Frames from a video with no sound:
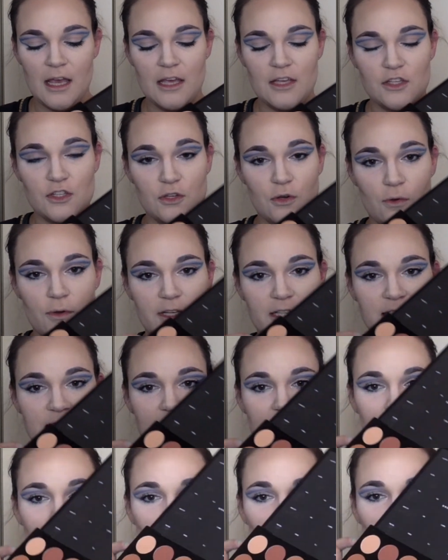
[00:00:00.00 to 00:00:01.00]
so
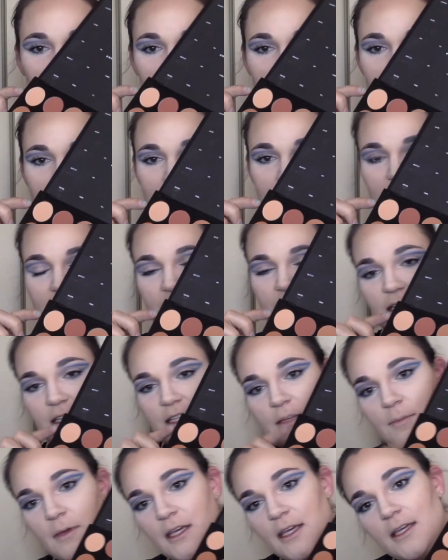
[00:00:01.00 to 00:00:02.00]
instead I'm going to be
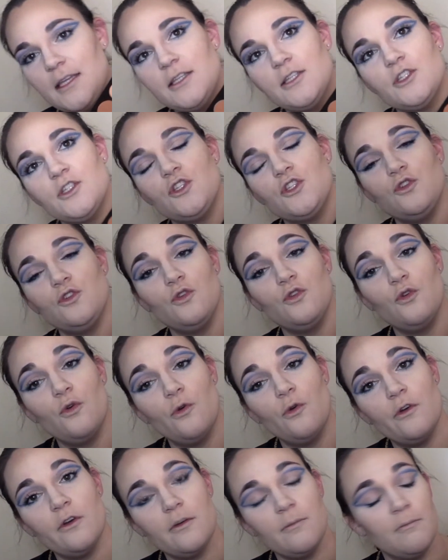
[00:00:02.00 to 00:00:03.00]
dipping
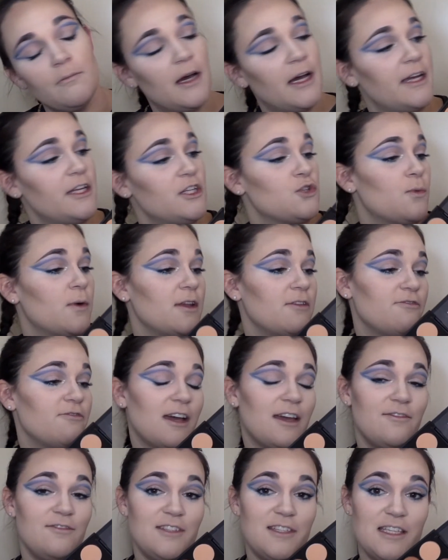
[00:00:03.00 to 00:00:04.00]
into my
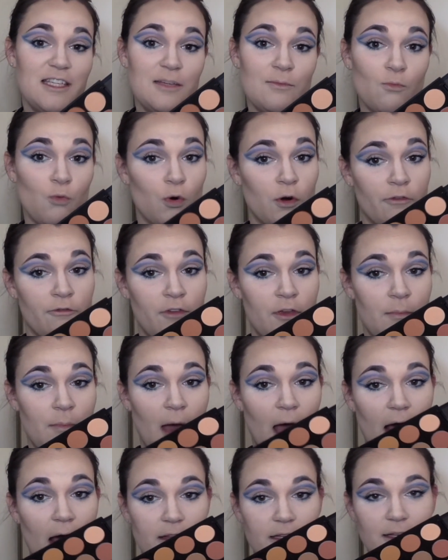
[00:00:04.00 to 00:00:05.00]
25D Morphe
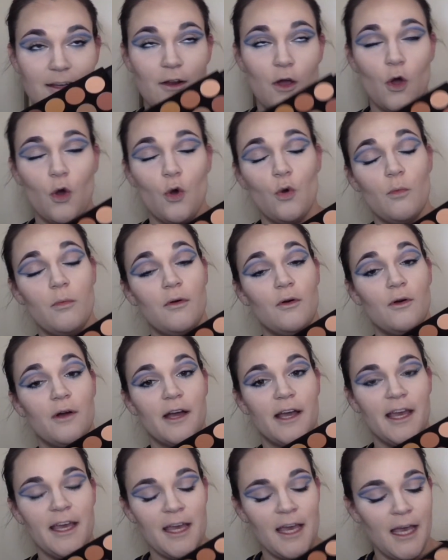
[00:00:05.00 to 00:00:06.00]
palette, Oh
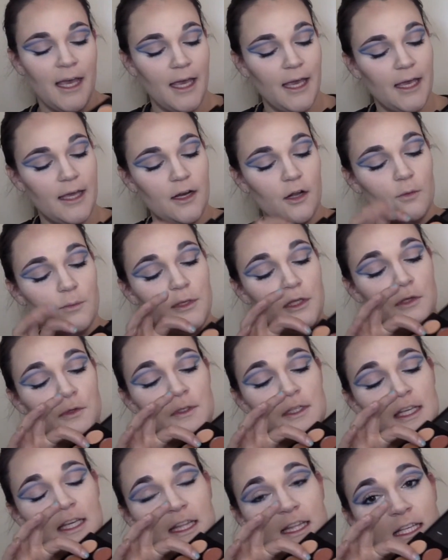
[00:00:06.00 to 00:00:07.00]
Boy, and I'll be
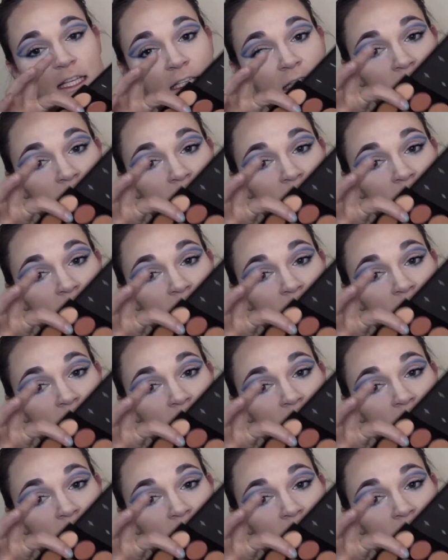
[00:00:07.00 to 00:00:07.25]
using this